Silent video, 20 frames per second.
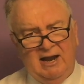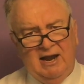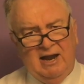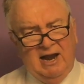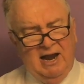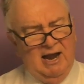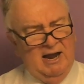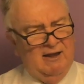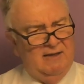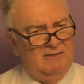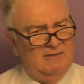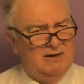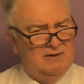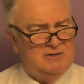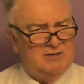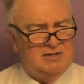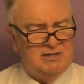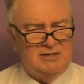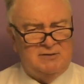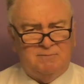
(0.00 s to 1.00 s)
And this
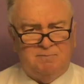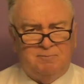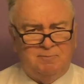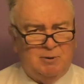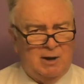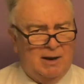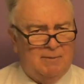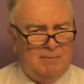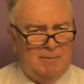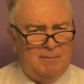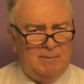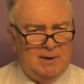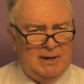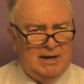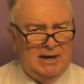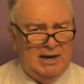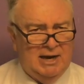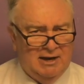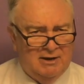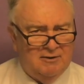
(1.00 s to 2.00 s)
is probably
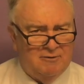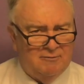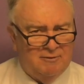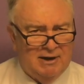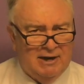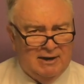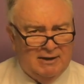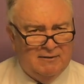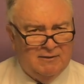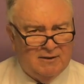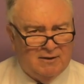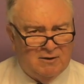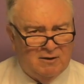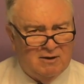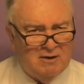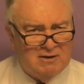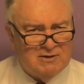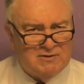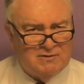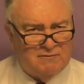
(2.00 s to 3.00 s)
hindering the
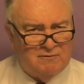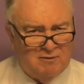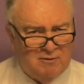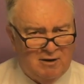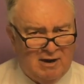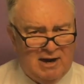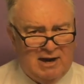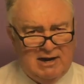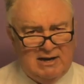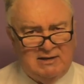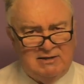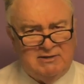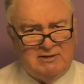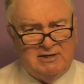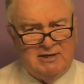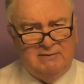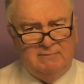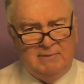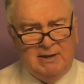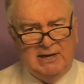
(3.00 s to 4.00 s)
cause of Christ
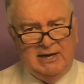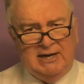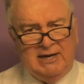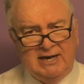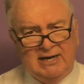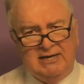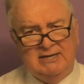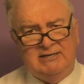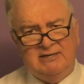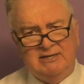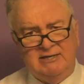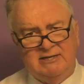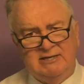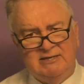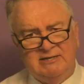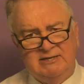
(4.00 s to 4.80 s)
in many cases.